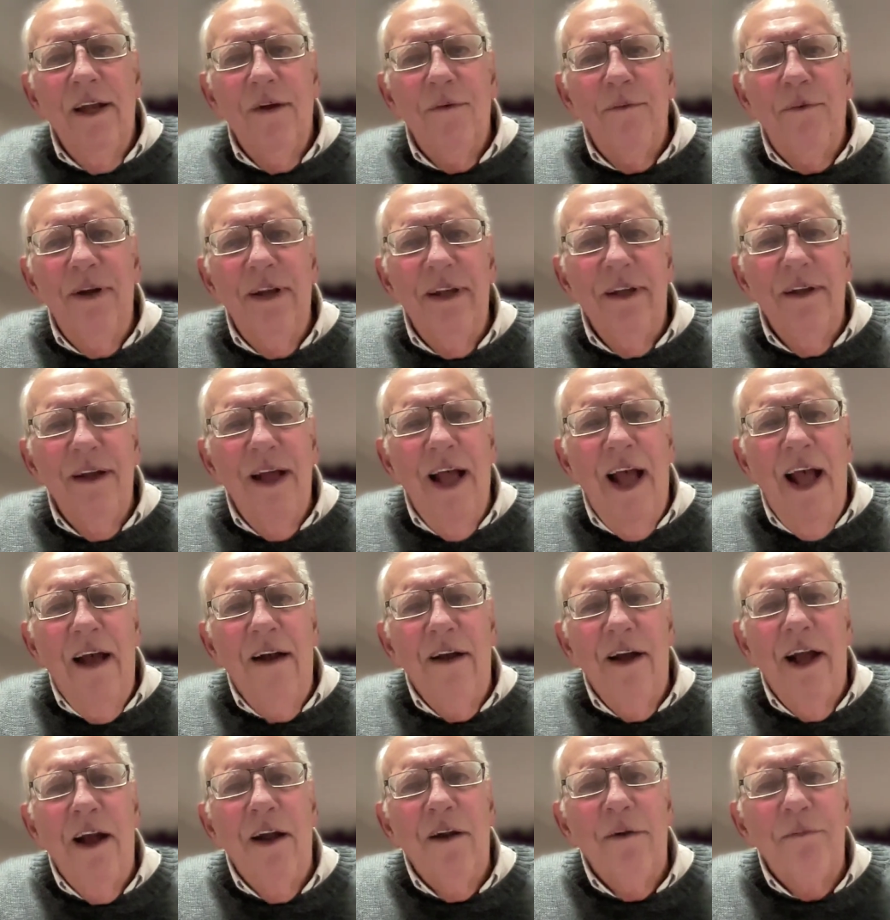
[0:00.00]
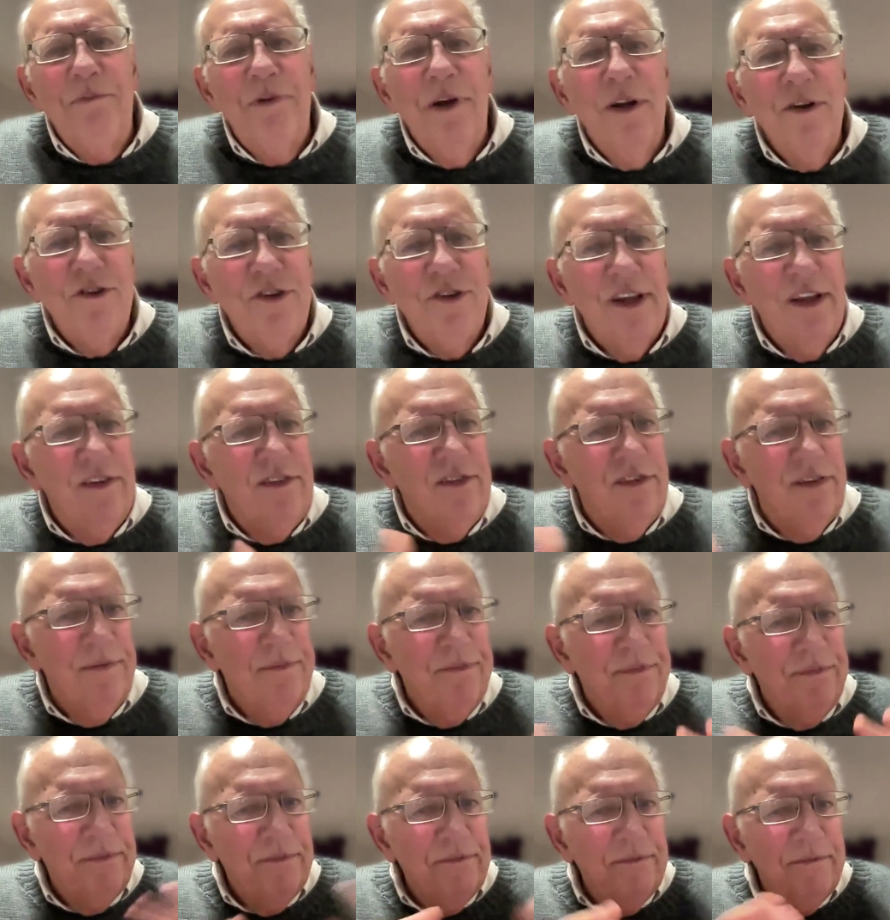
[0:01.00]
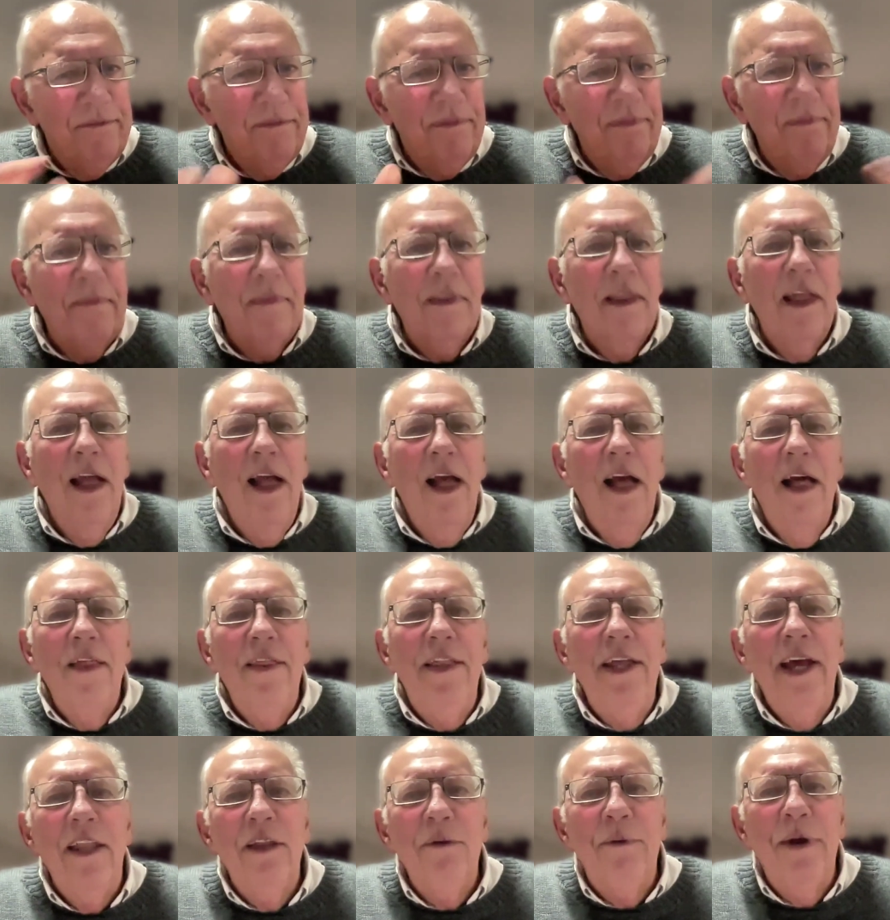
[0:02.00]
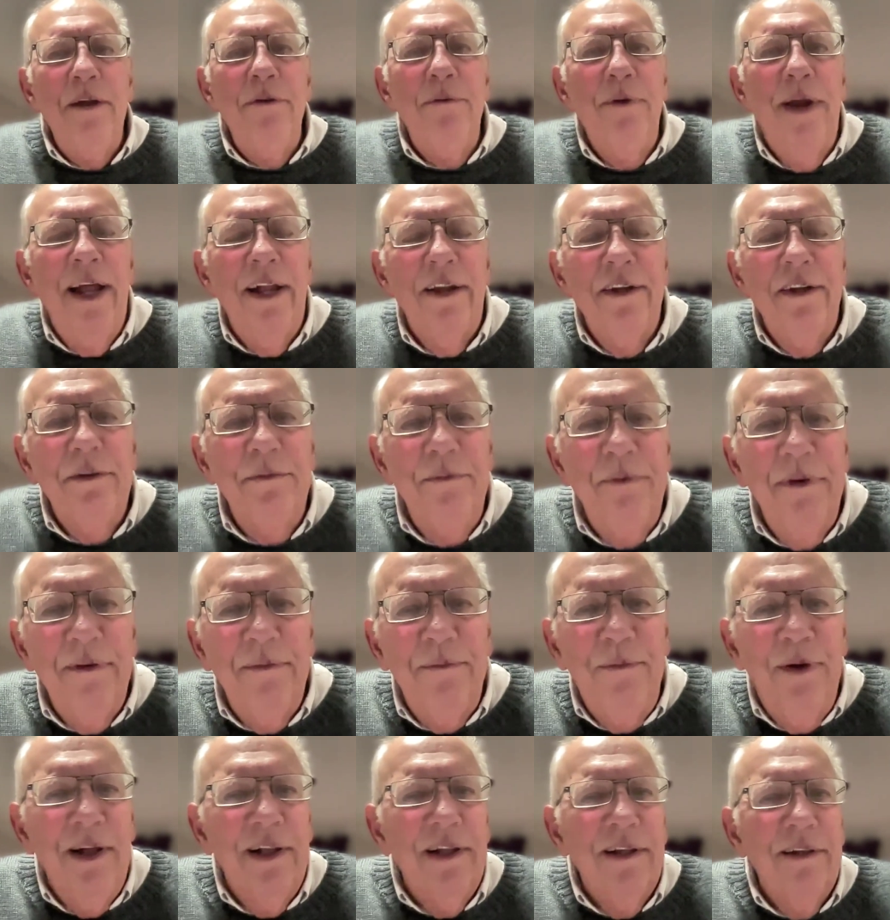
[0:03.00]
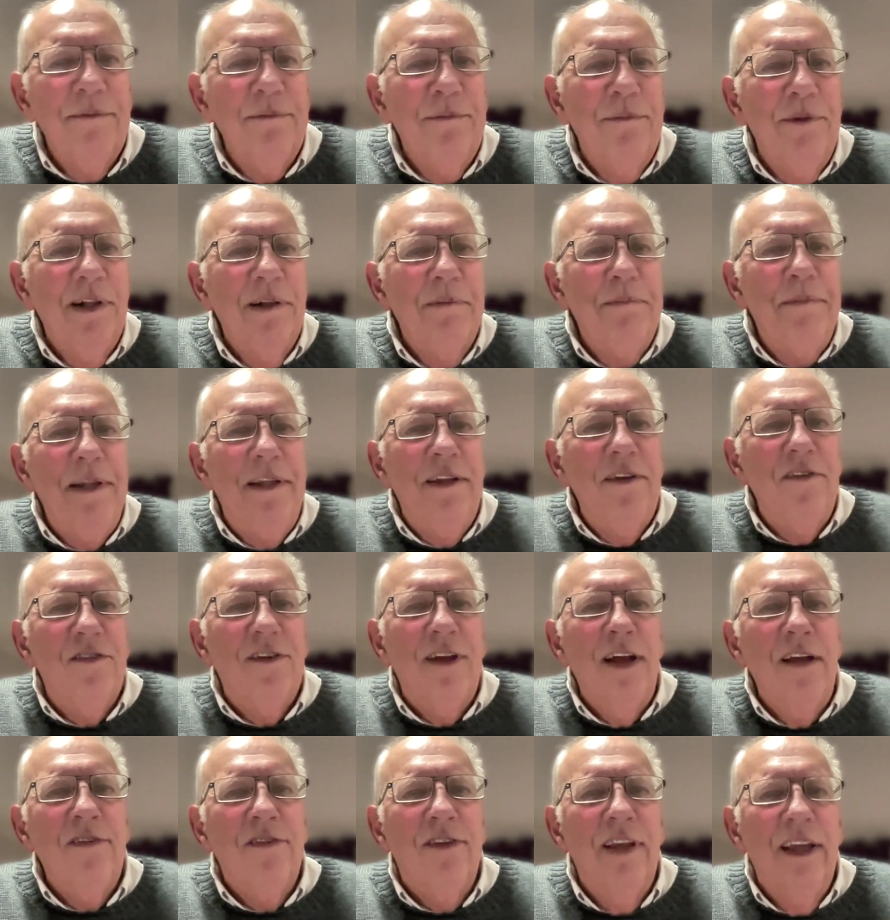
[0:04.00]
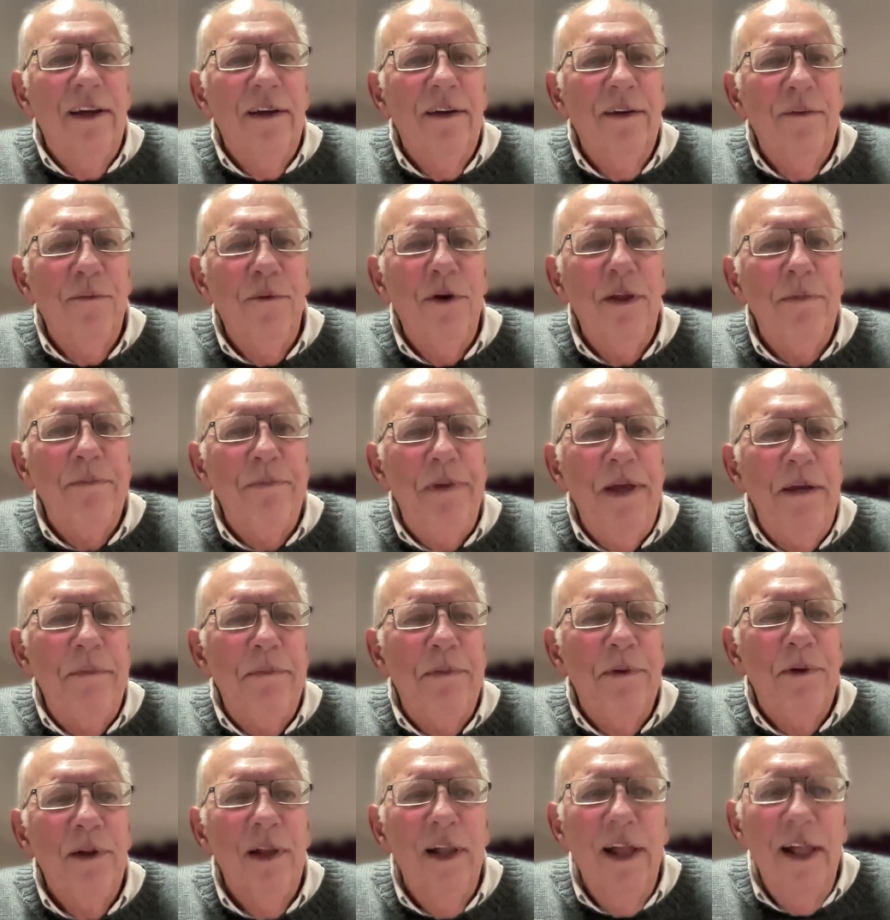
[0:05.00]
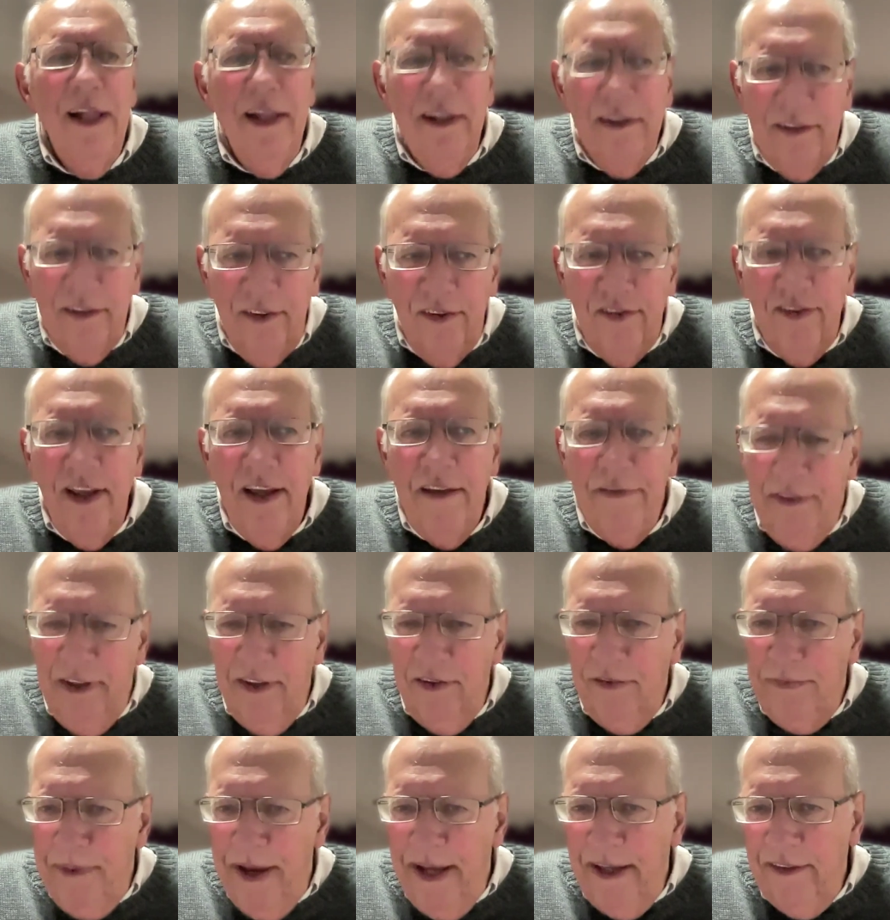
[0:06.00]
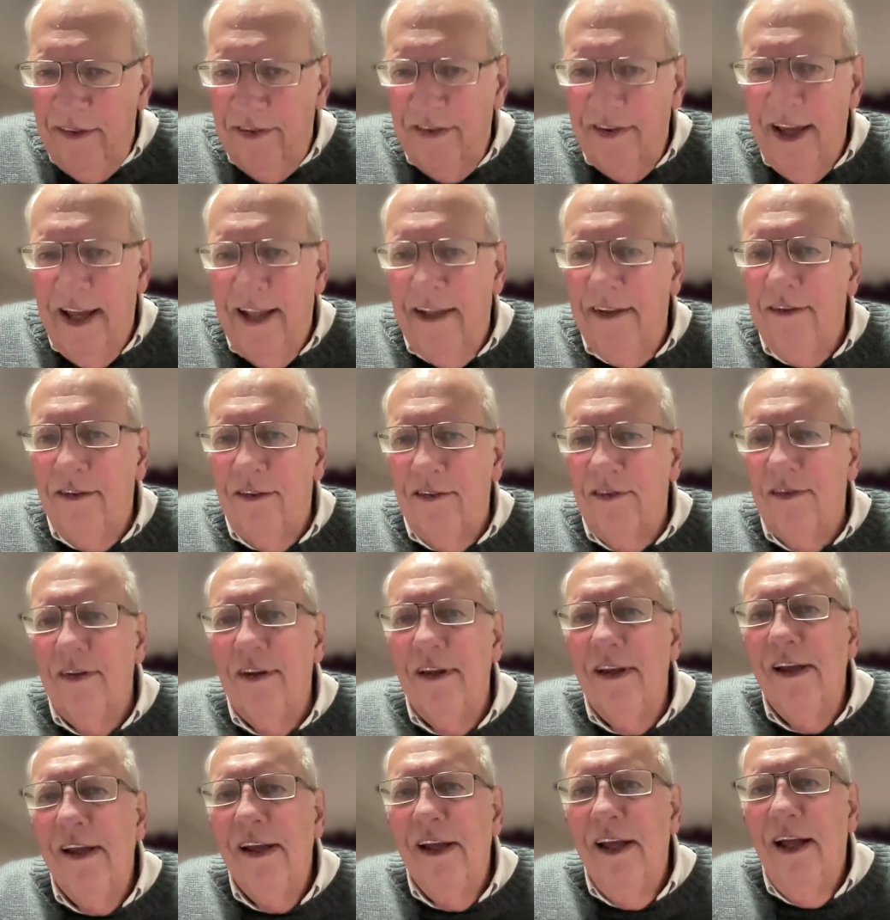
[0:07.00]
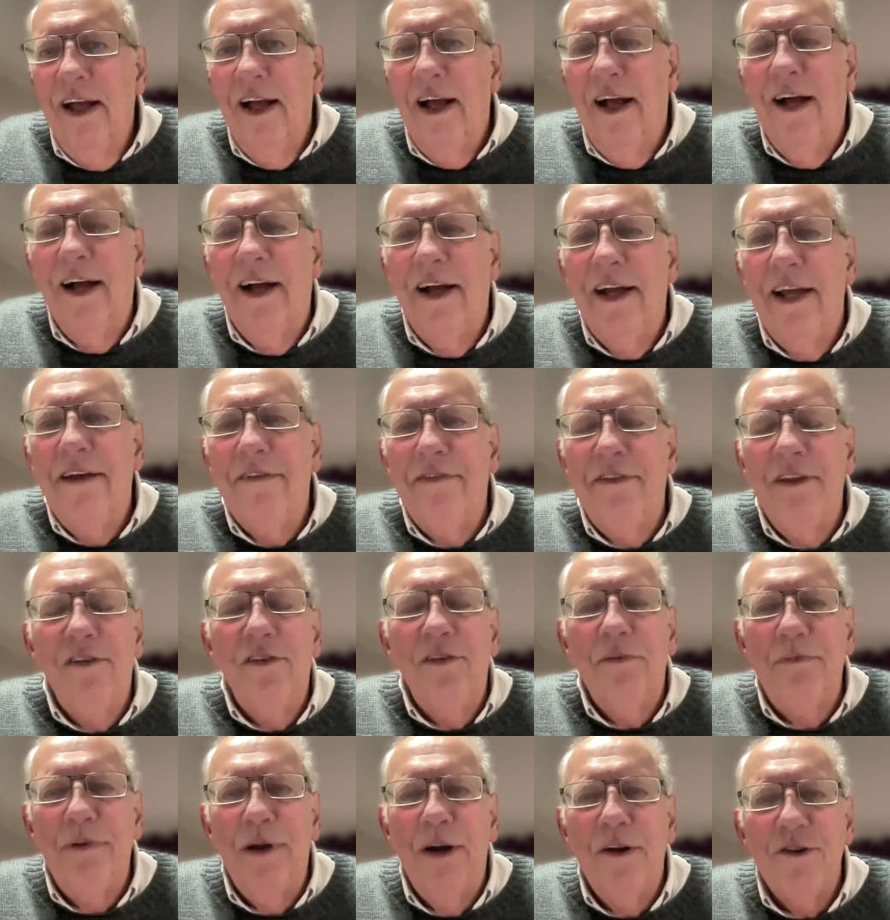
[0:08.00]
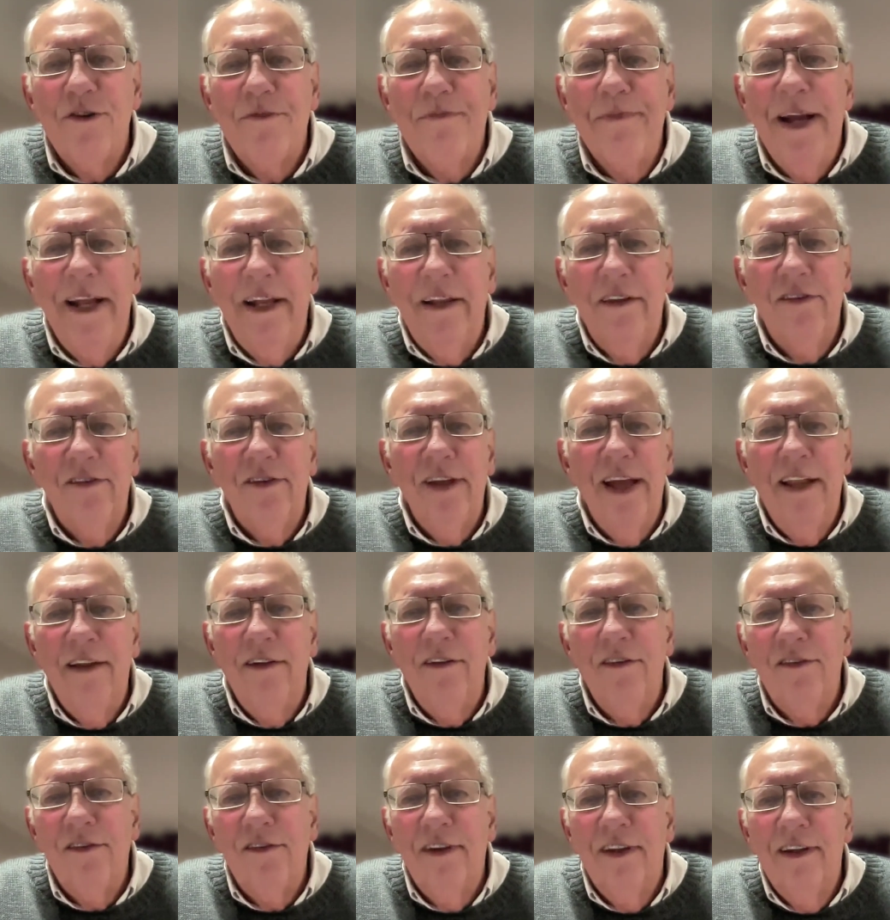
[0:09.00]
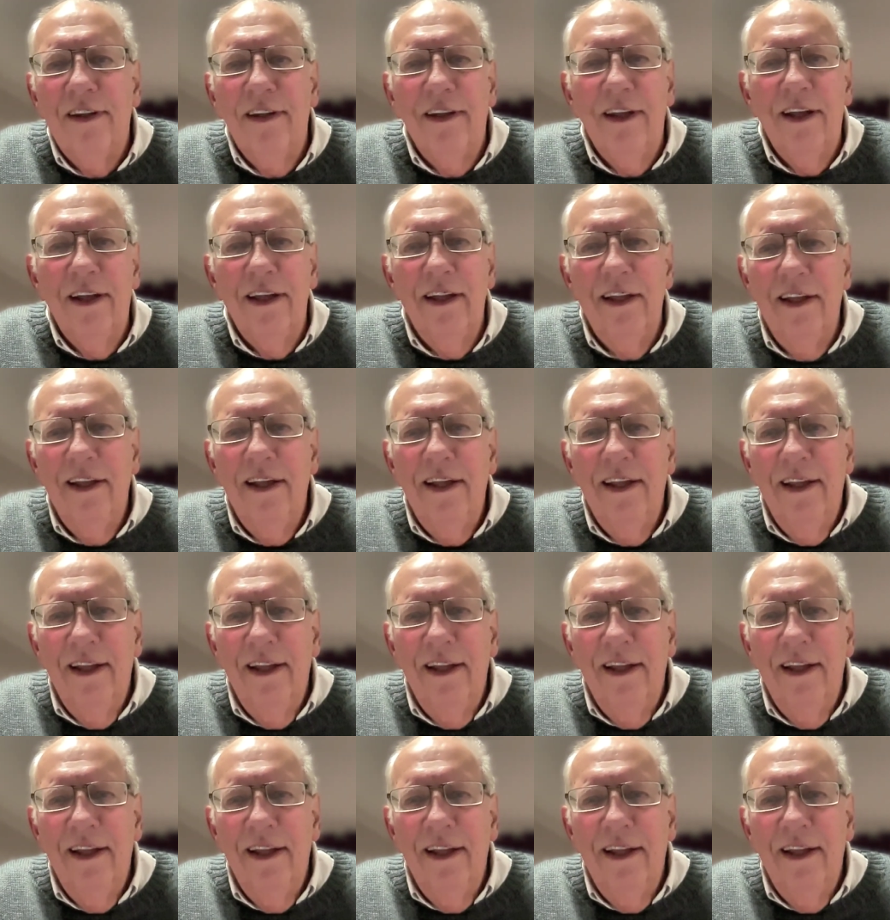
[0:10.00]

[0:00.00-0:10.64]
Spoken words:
Where our approach is the other way around, and we'll be discussing with people to see if this makes sense, if this approach makes sense, and